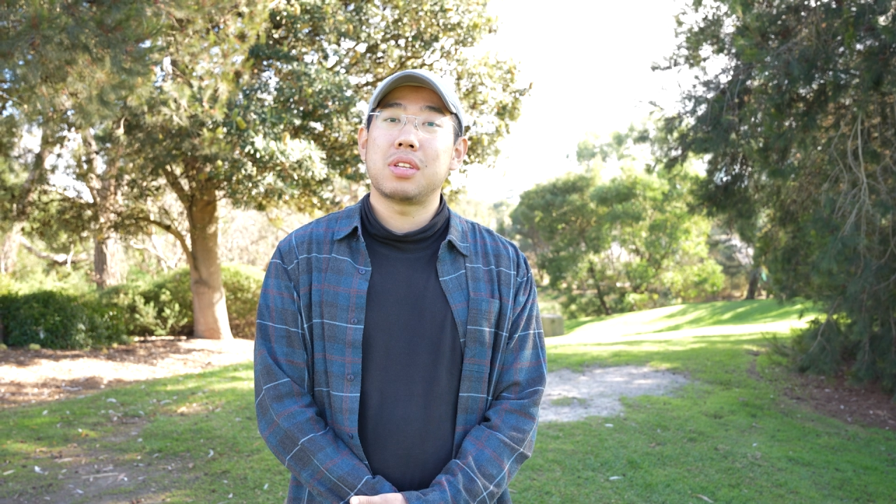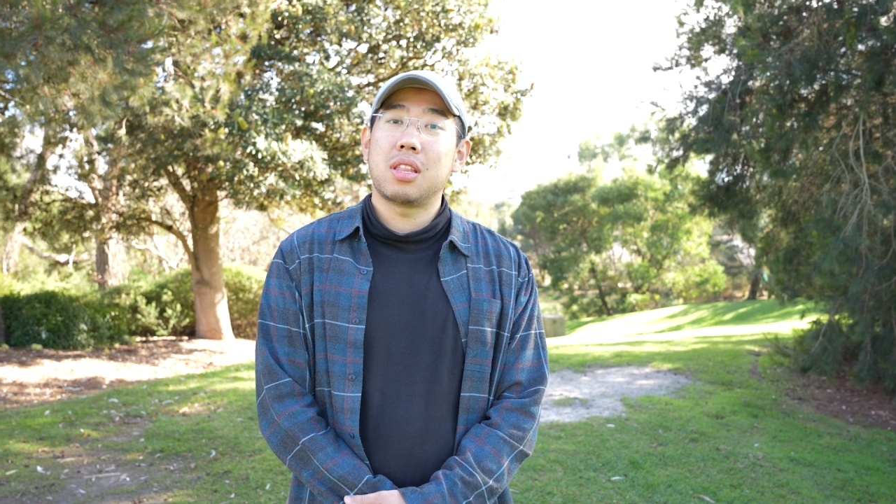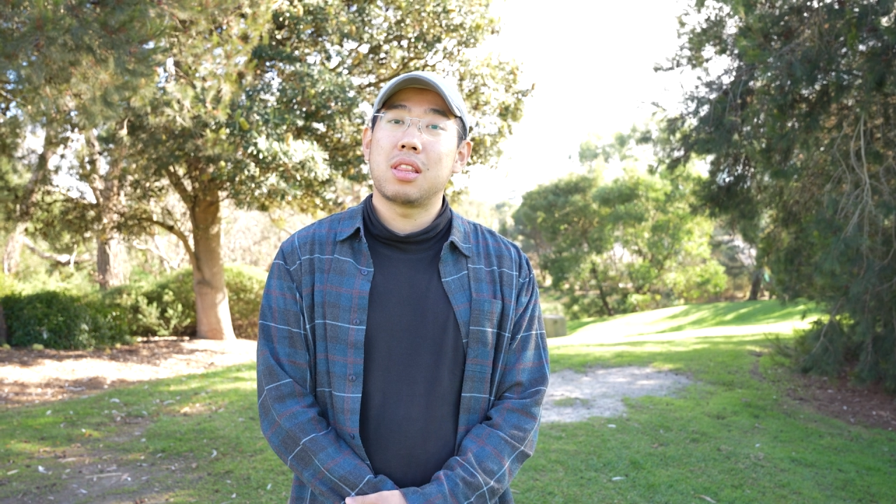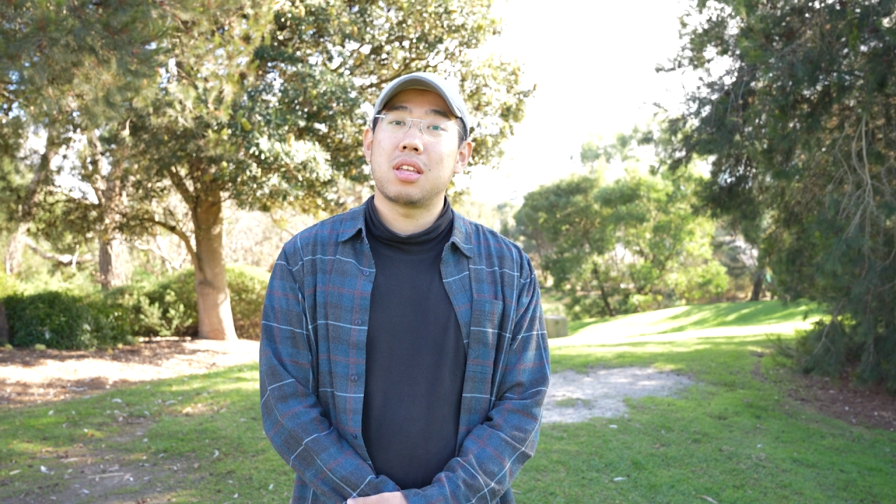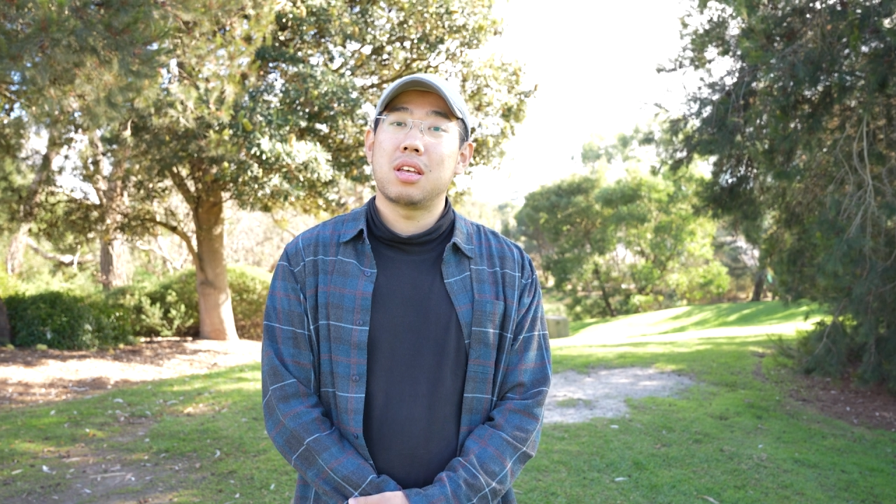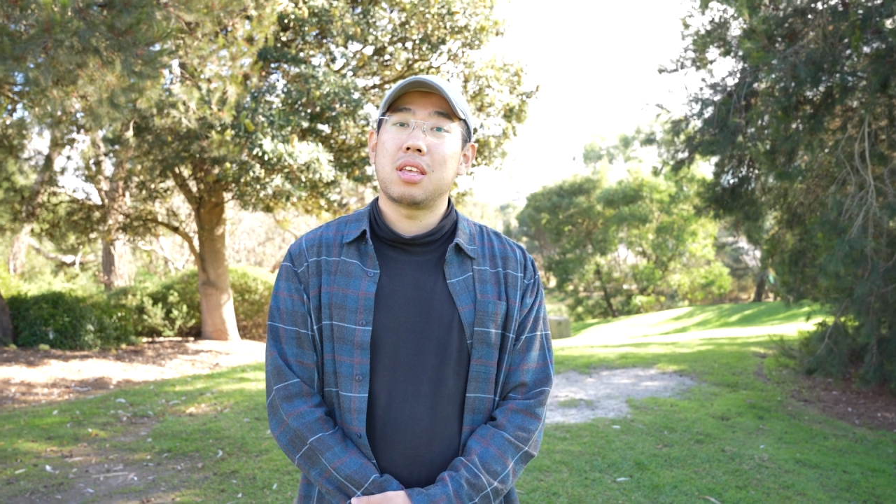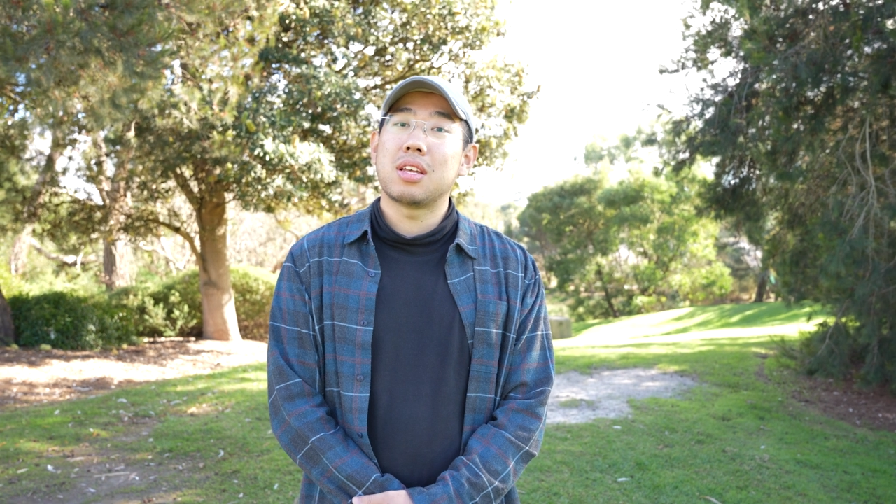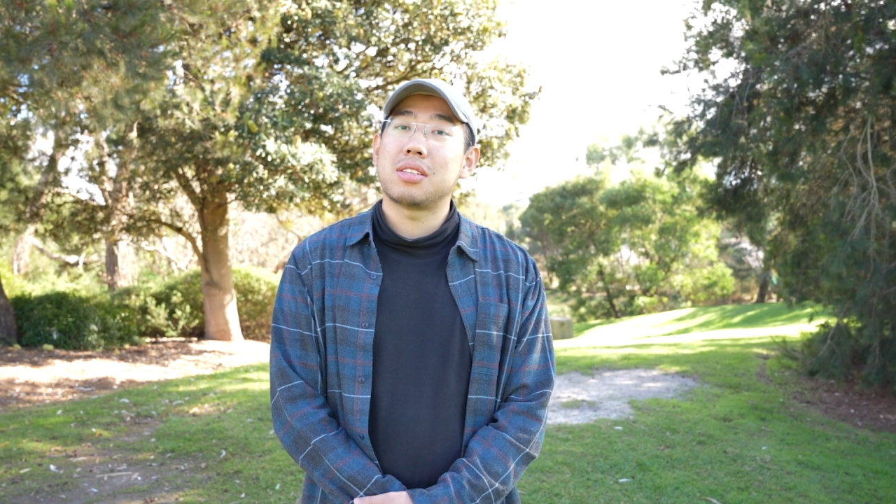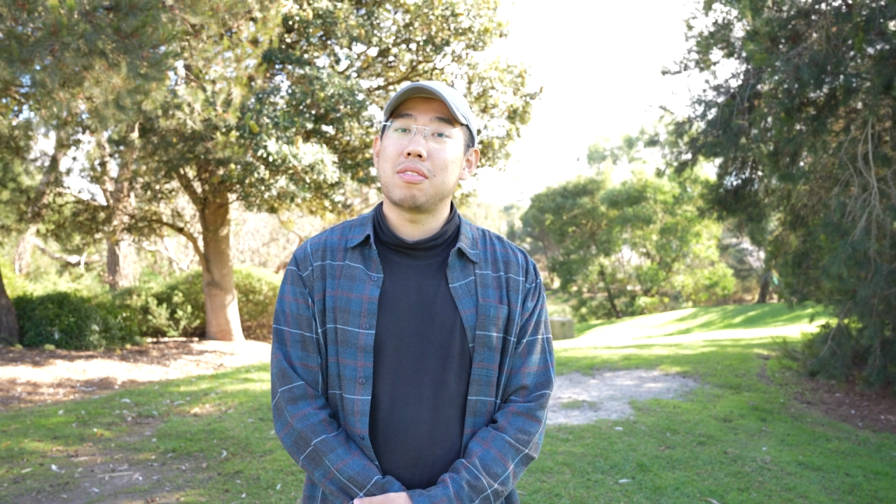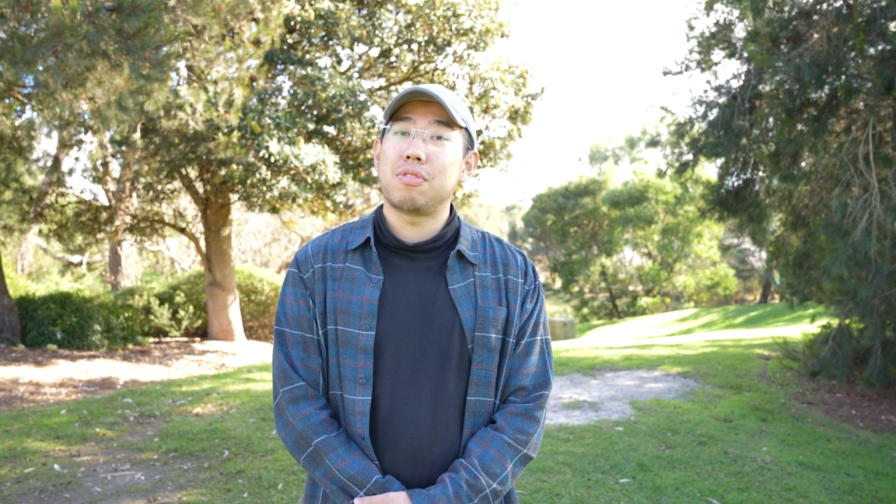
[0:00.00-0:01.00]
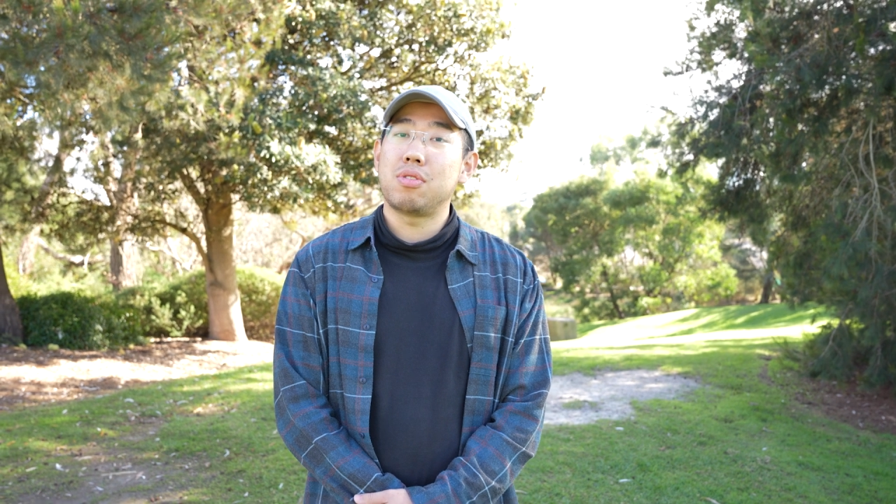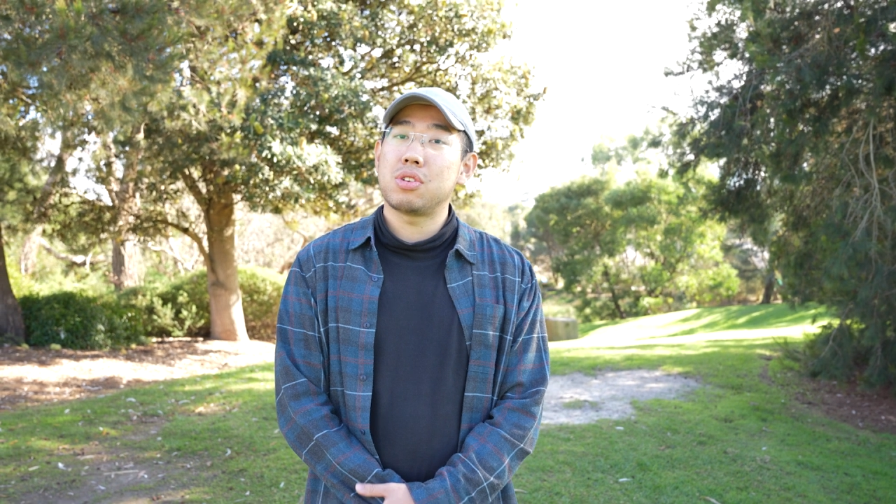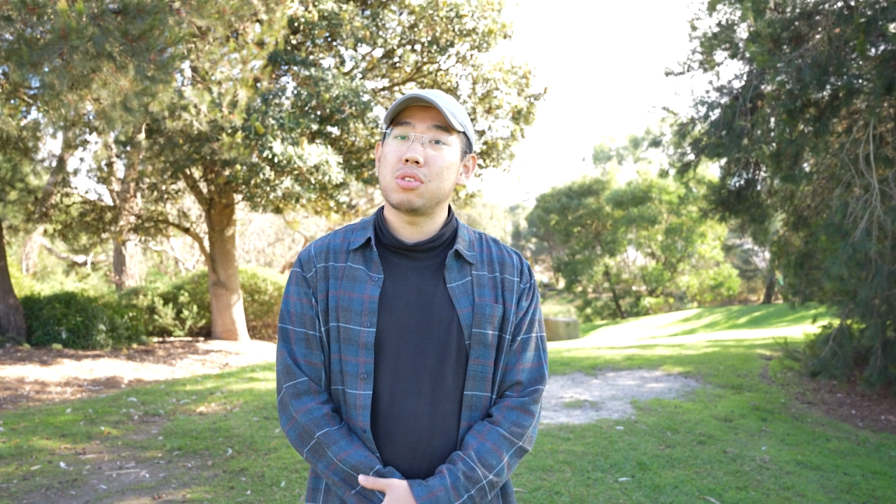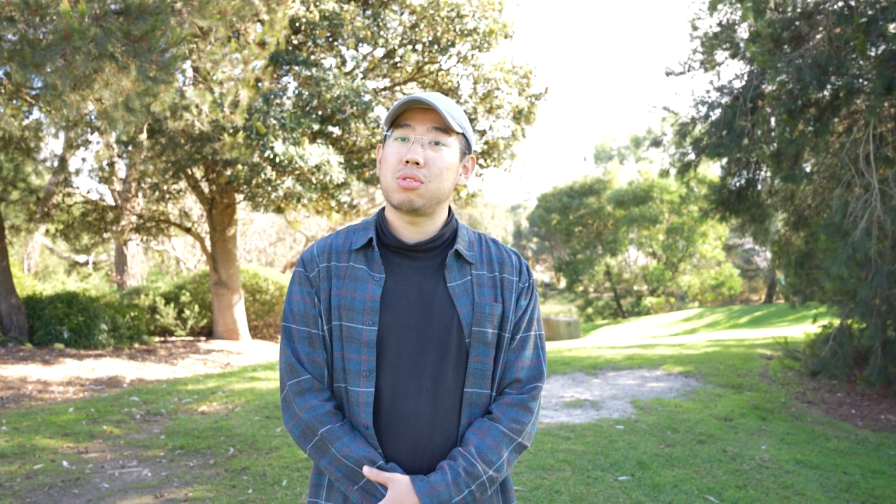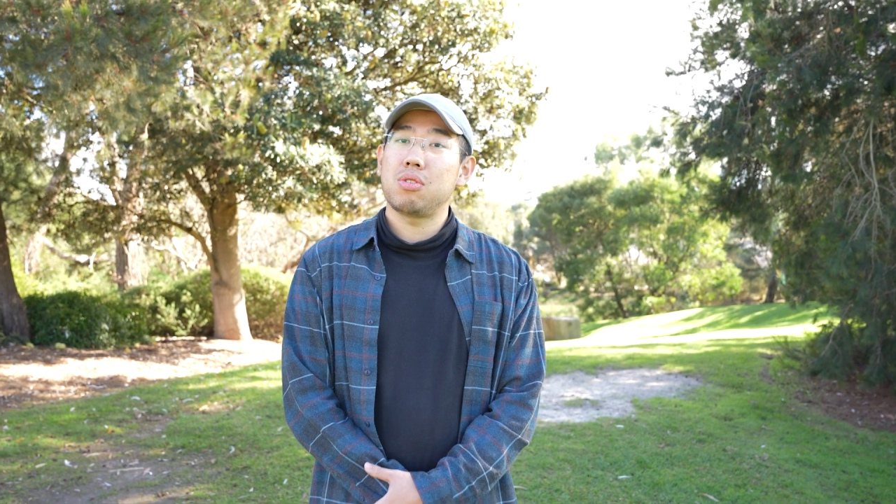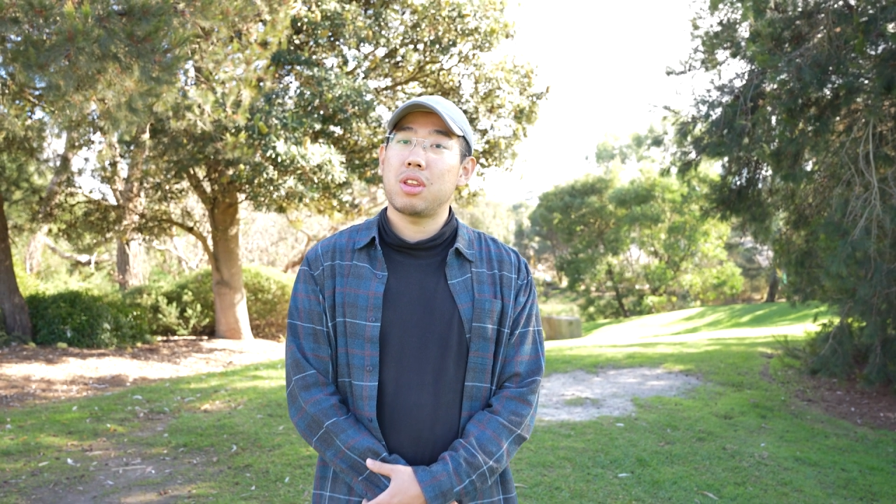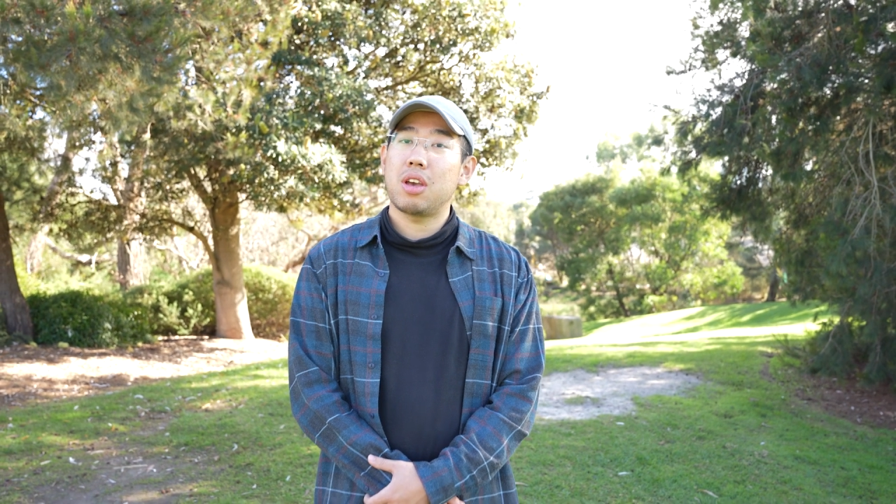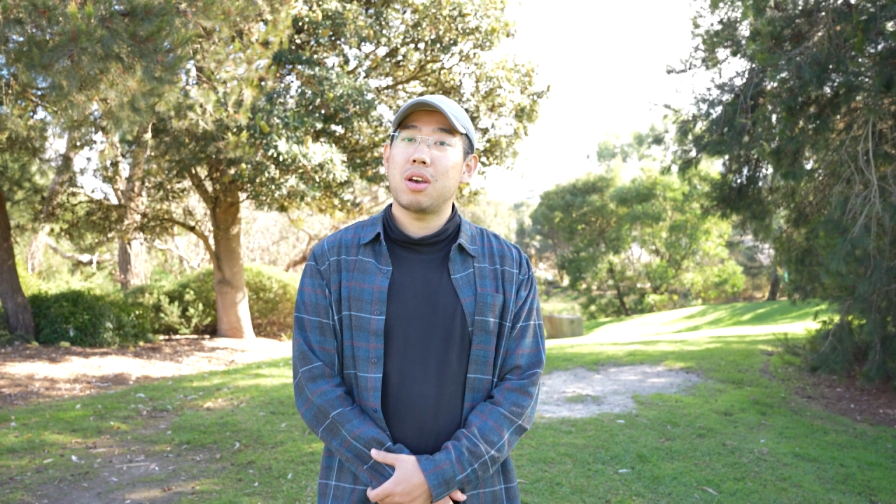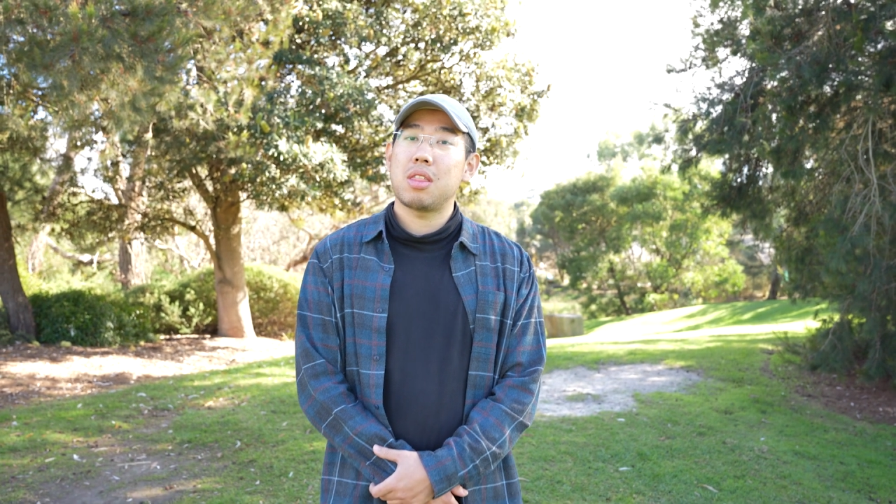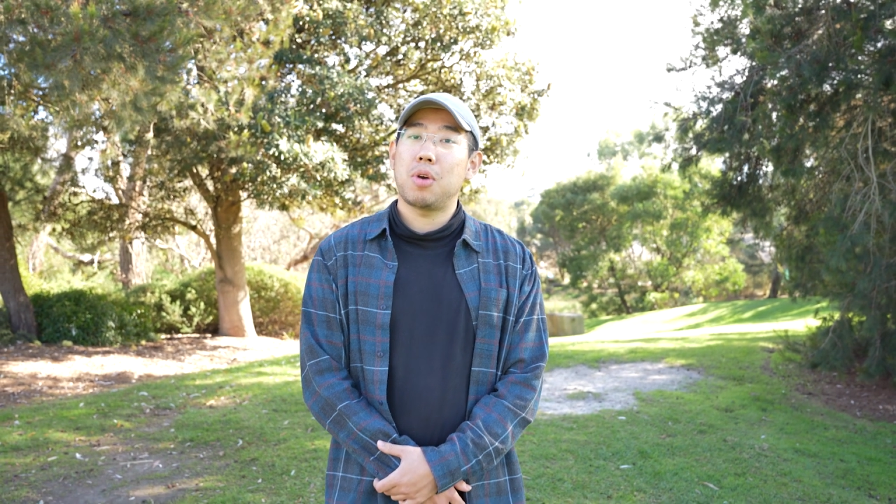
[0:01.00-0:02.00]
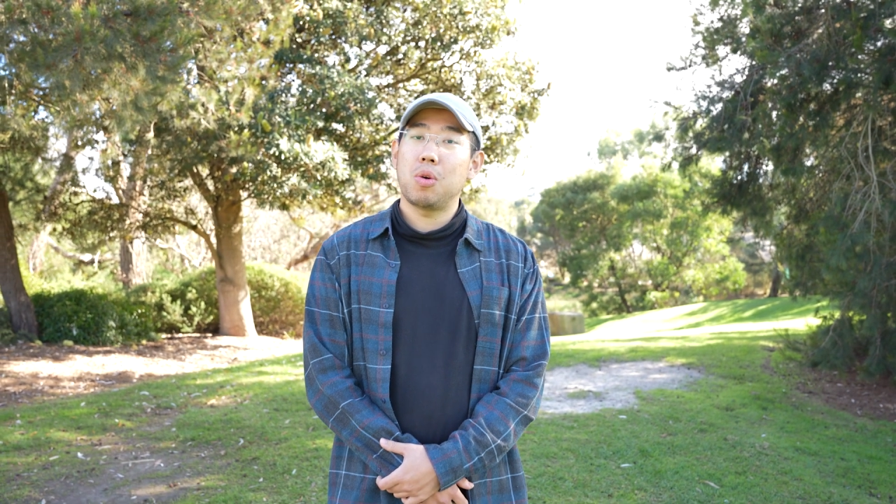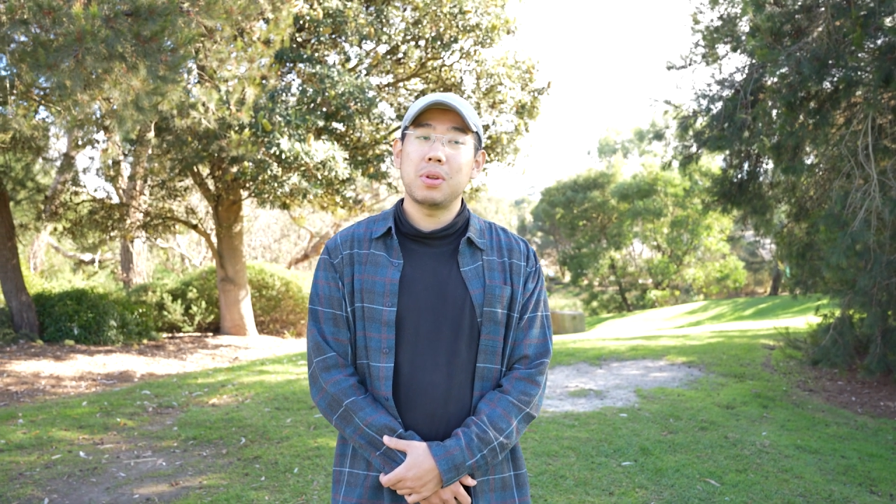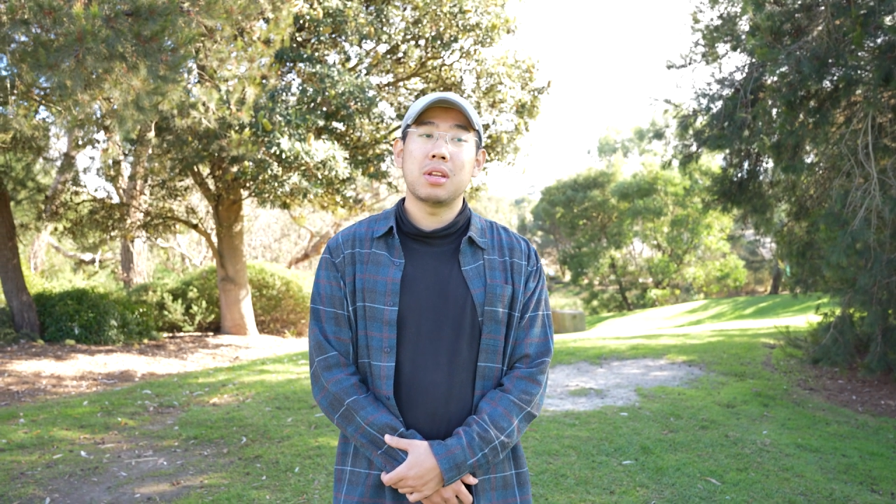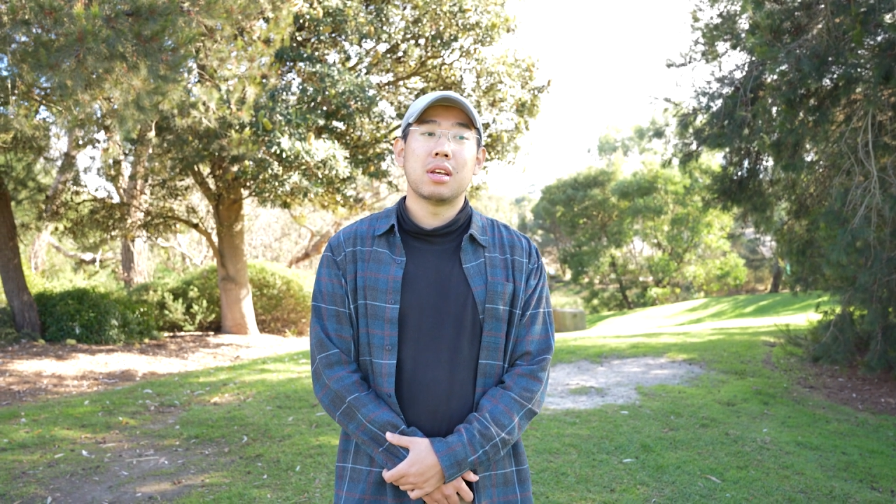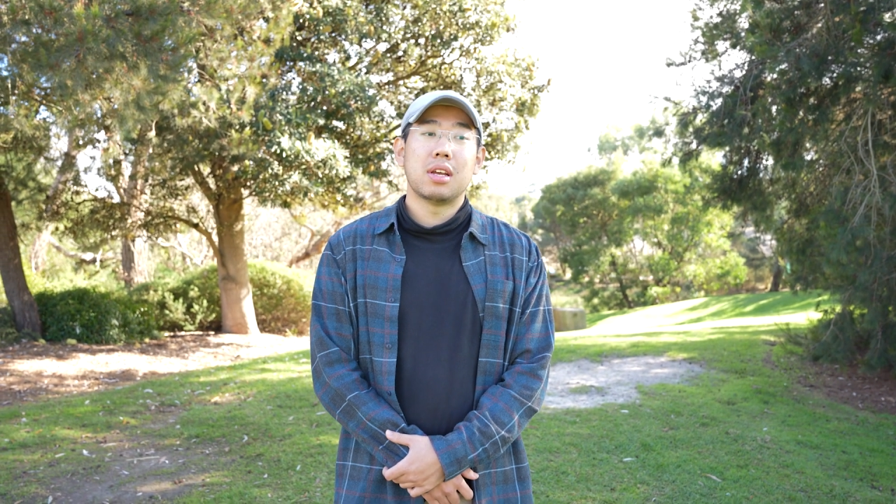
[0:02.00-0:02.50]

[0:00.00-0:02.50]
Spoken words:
in the Year 10 Future Studio at the moment,